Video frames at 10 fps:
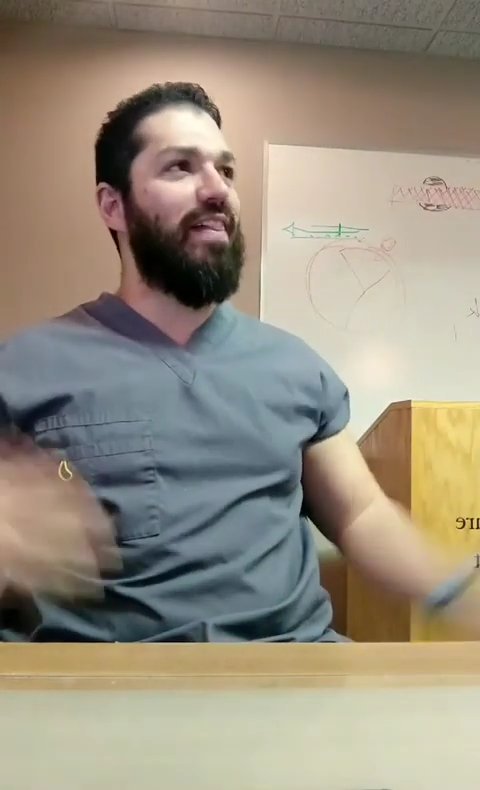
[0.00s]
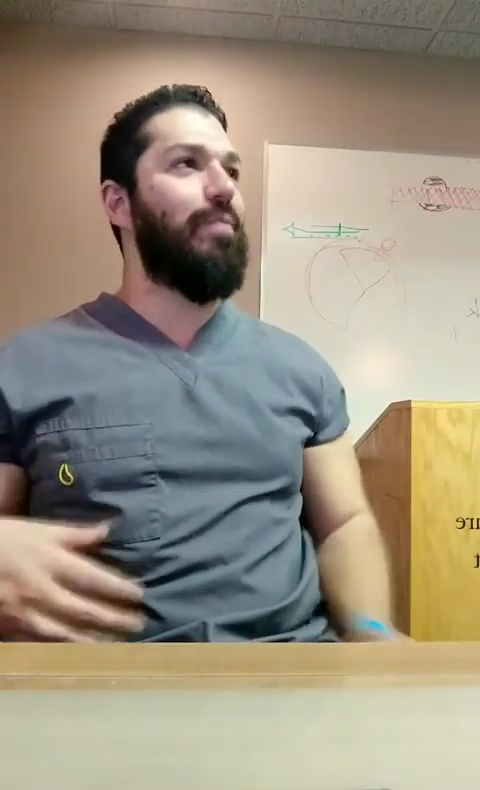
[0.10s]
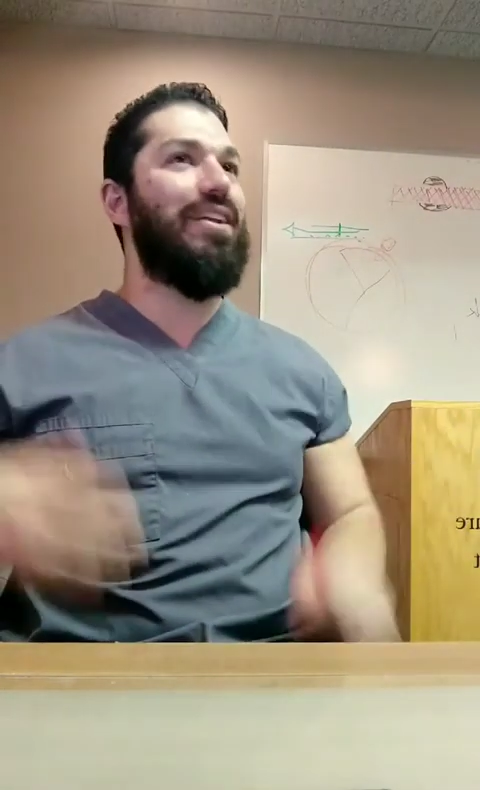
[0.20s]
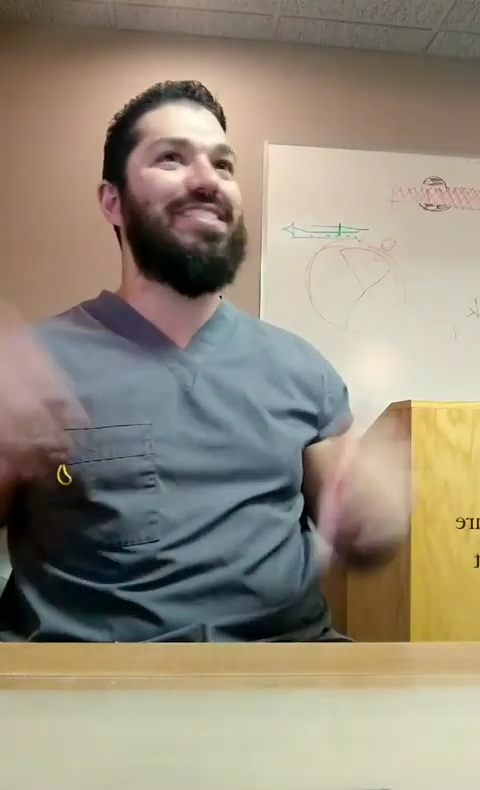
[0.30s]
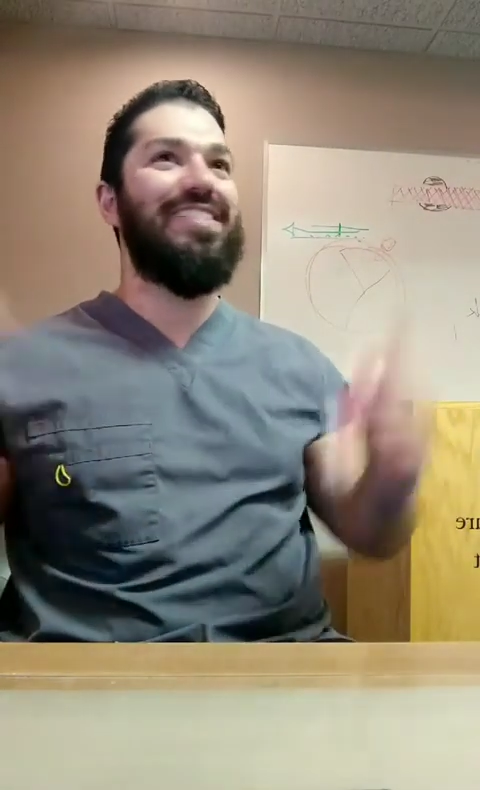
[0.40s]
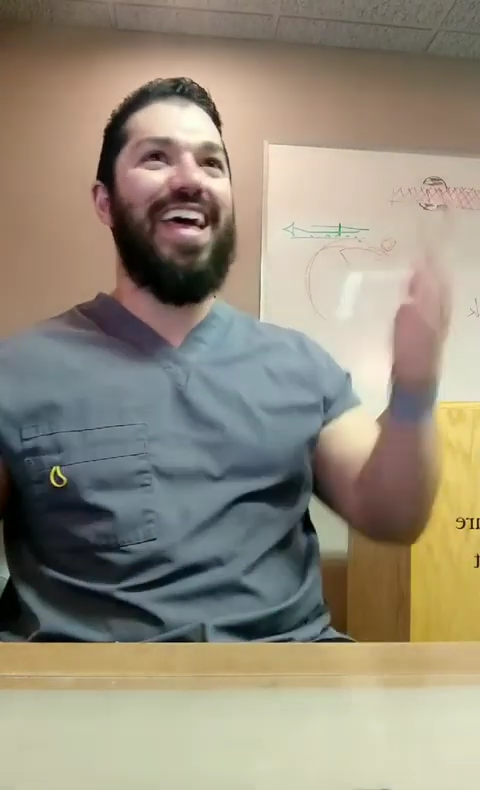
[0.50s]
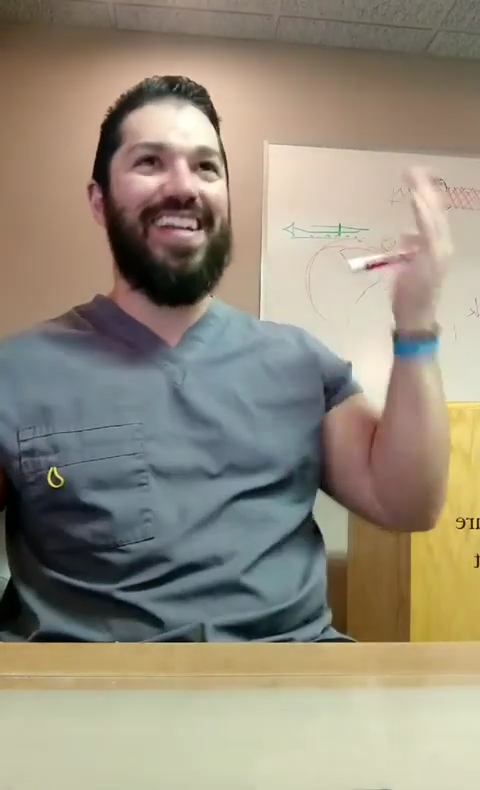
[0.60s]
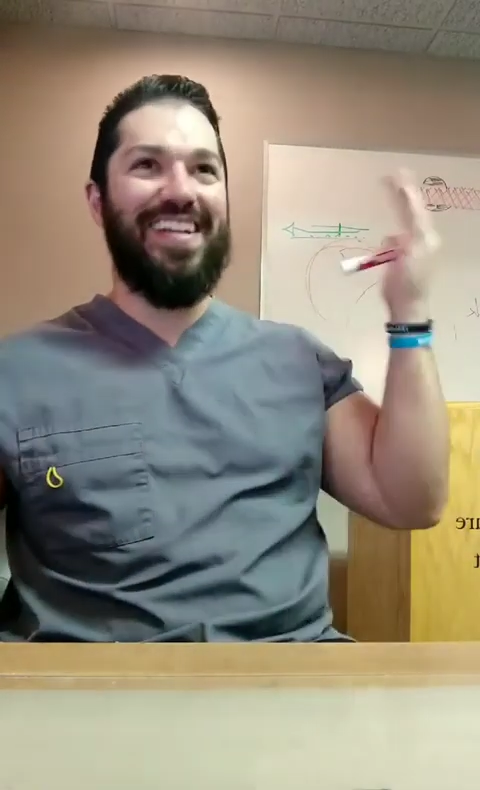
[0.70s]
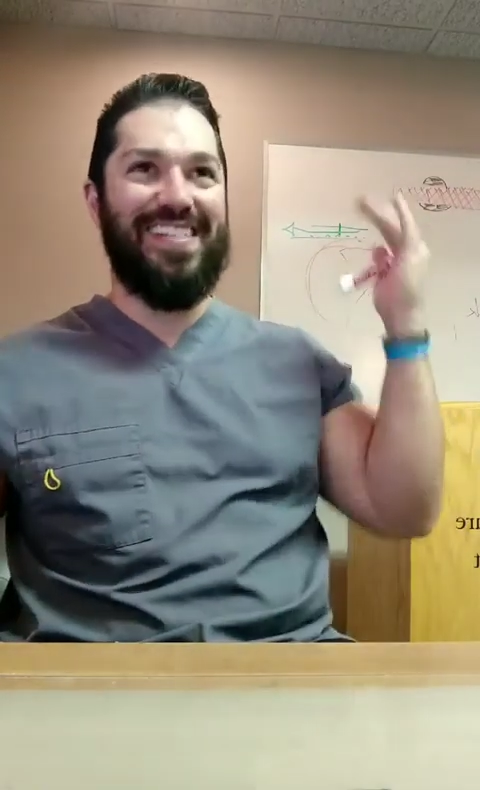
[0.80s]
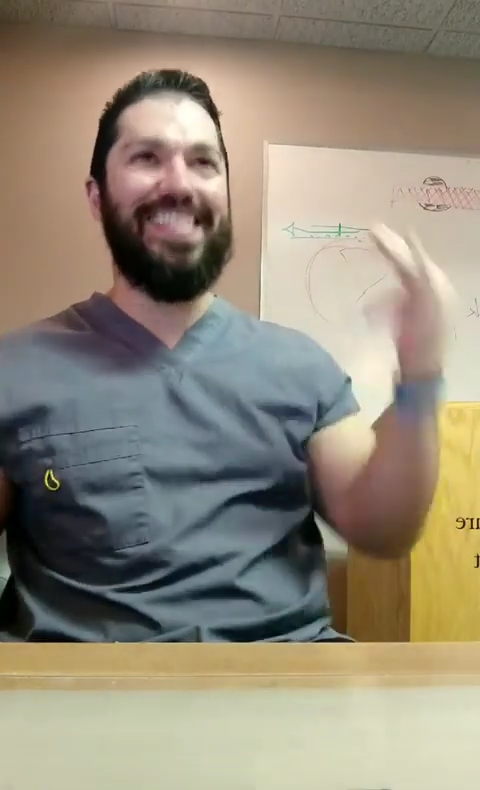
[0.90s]
but it's not a
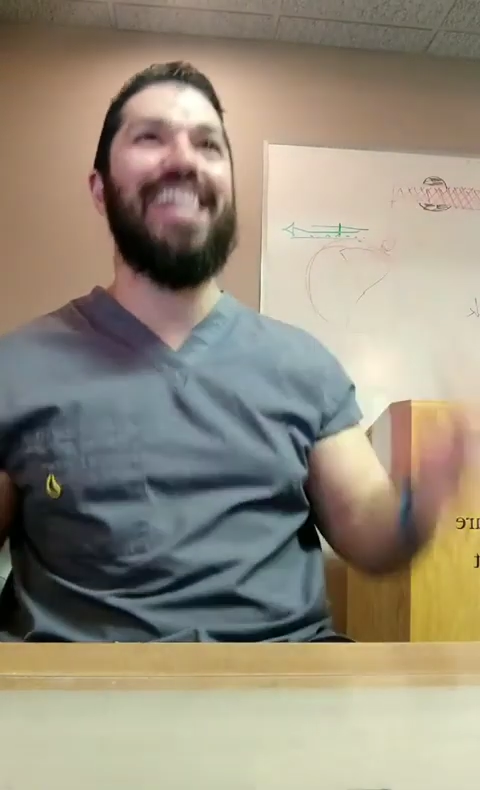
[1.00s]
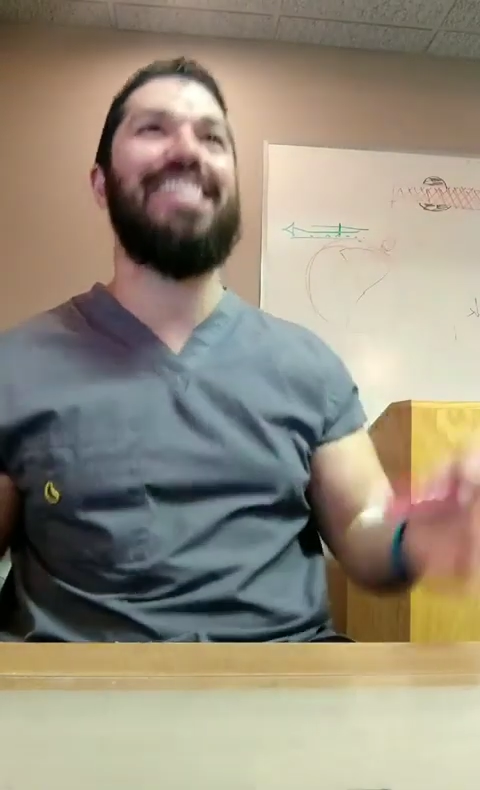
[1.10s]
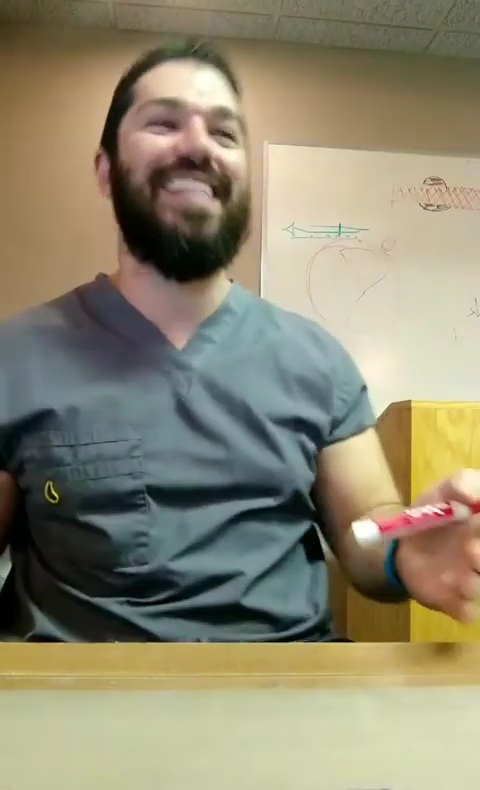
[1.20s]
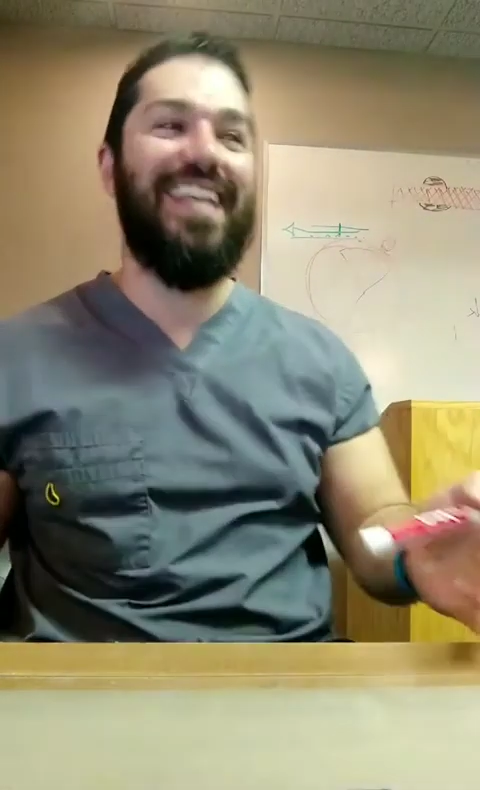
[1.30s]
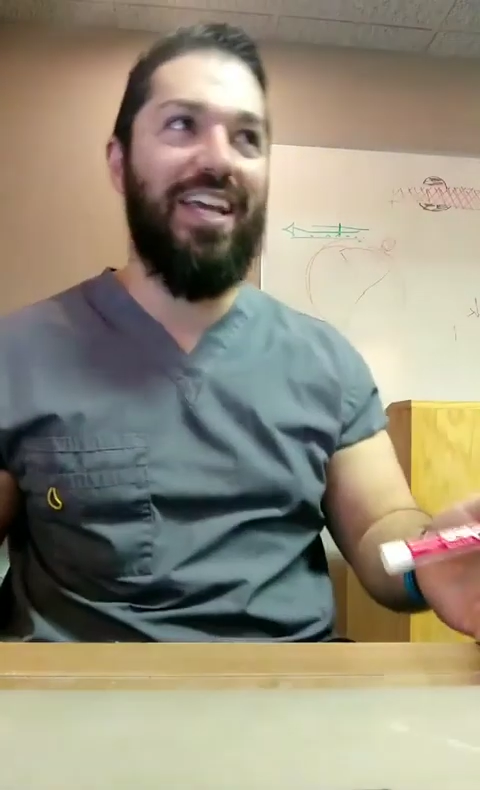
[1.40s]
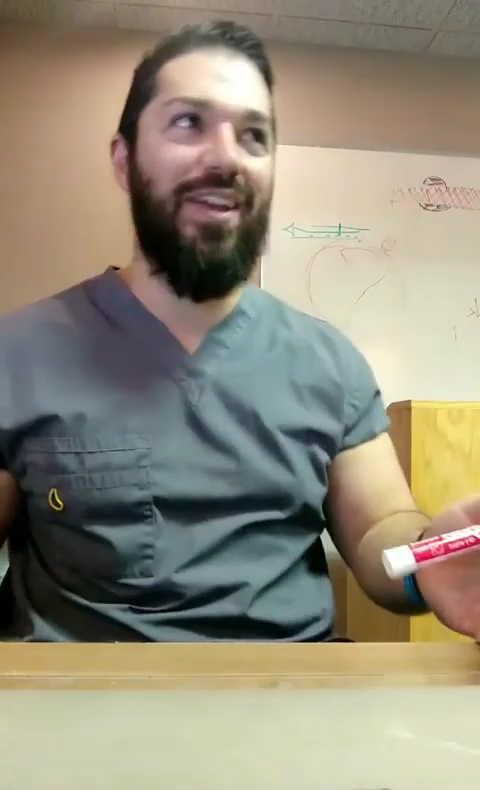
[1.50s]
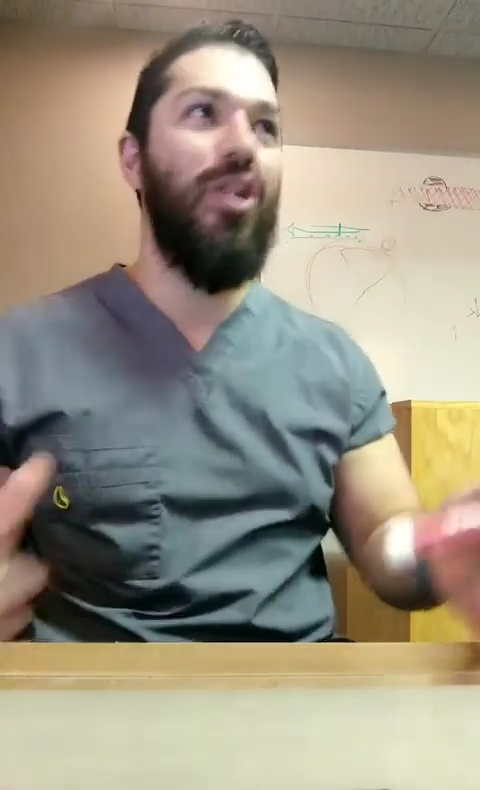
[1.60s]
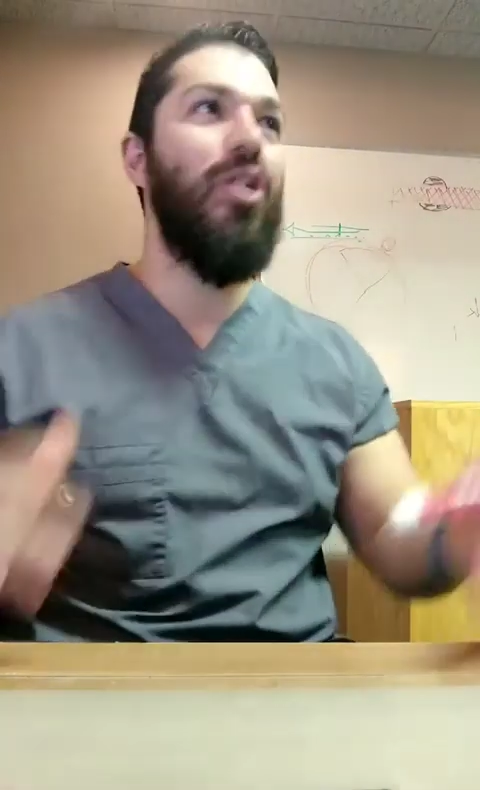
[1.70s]
necessity